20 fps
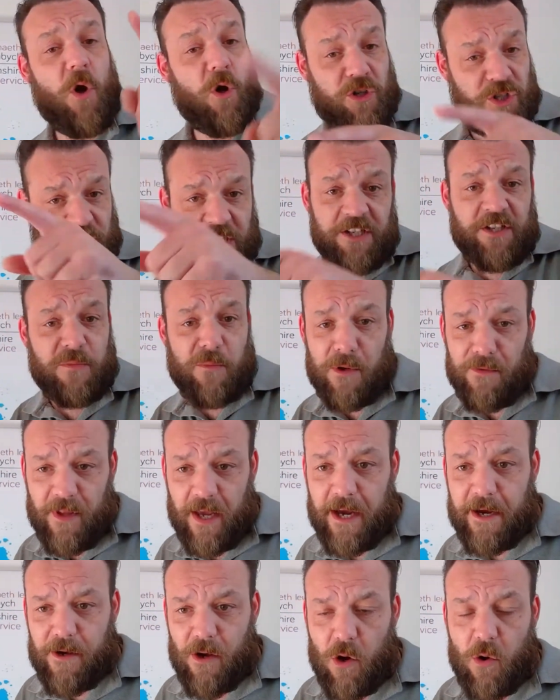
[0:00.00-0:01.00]
Or she's the one
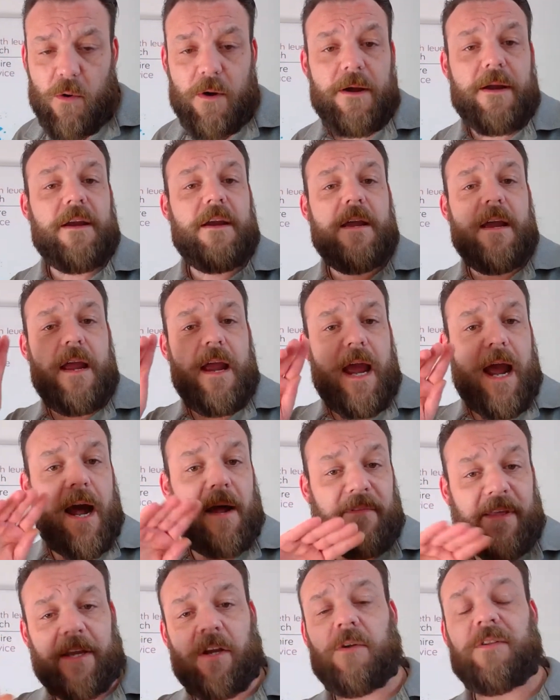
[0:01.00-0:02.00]
that I know.
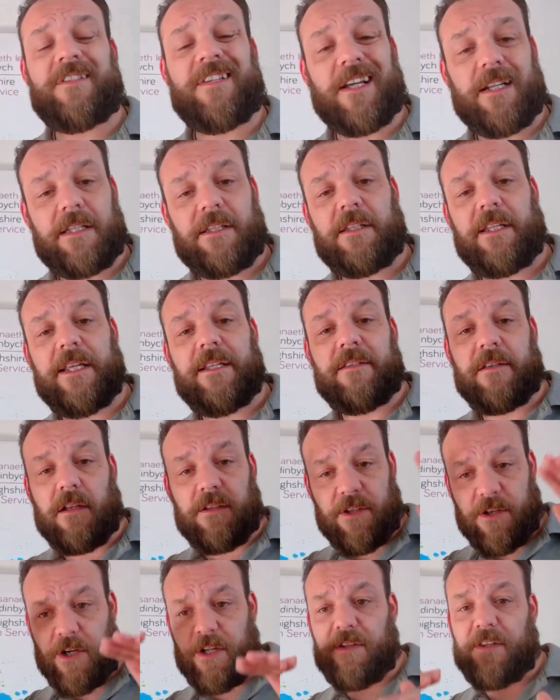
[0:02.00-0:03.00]
And their contact
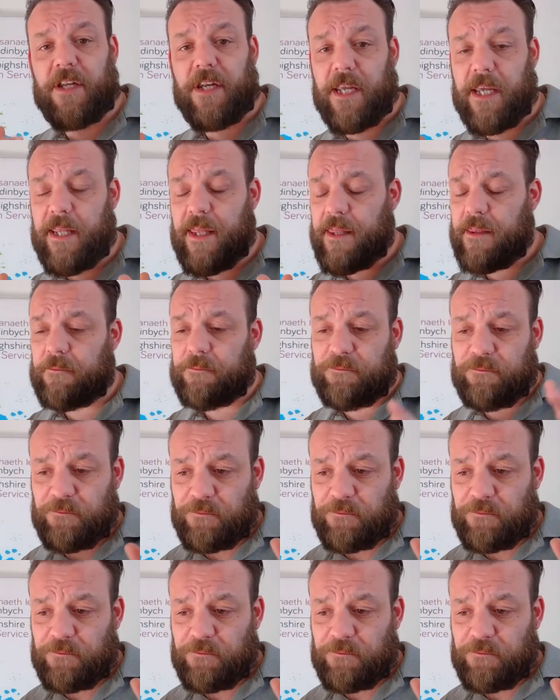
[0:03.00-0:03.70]
details are underneath.